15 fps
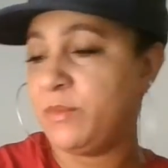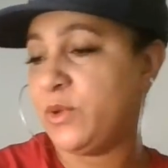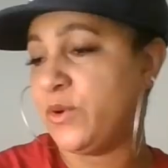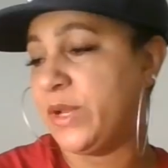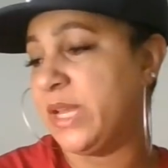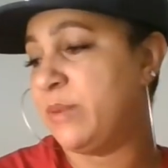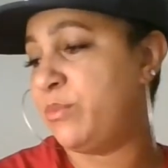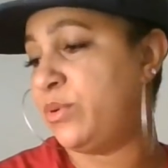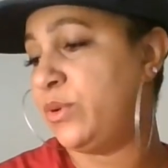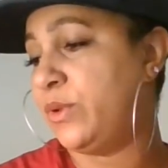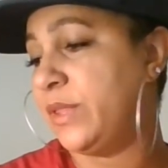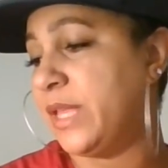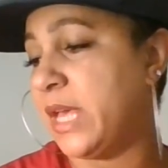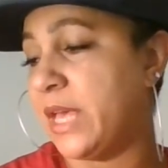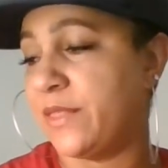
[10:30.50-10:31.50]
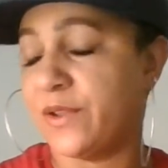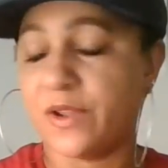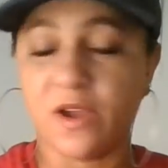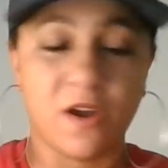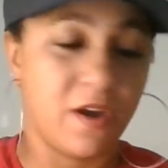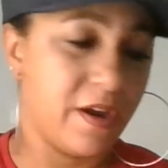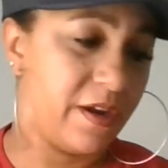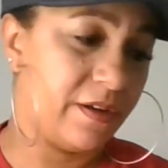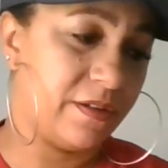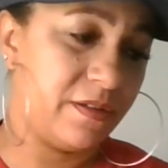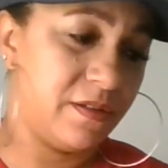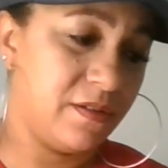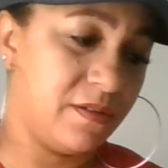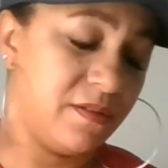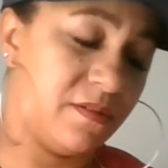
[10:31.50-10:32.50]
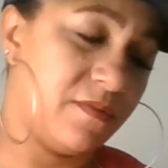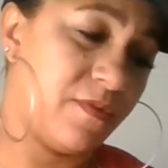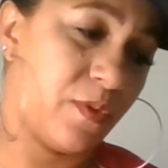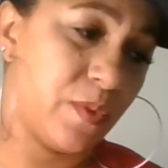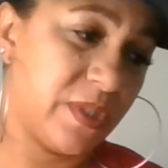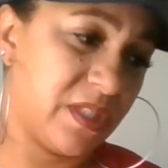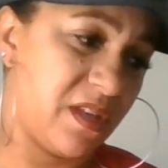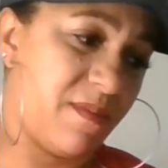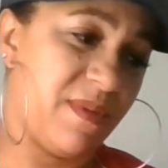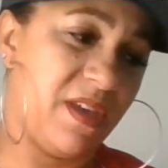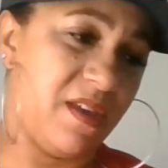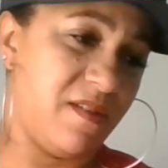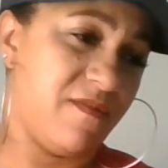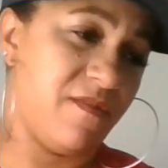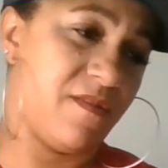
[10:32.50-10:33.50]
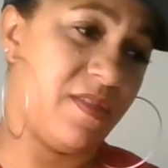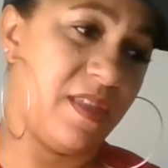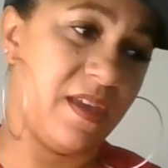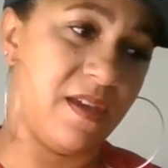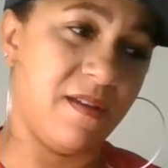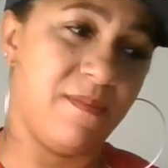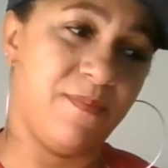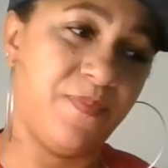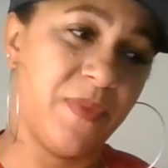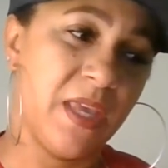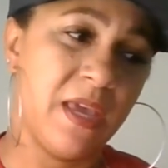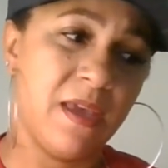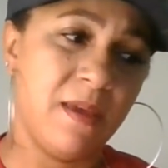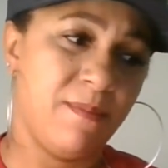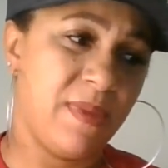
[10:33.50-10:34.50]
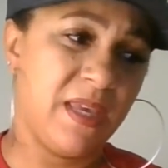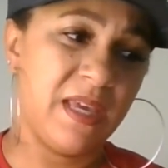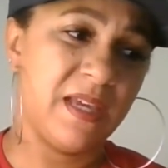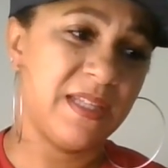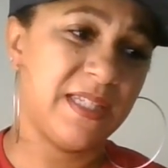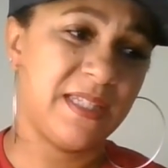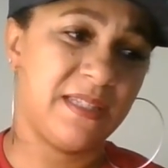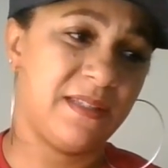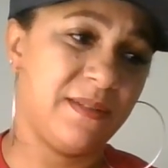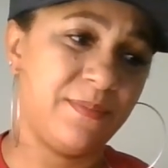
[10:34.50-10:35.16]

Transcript: go ahead and pull the other card for what's coming in for them because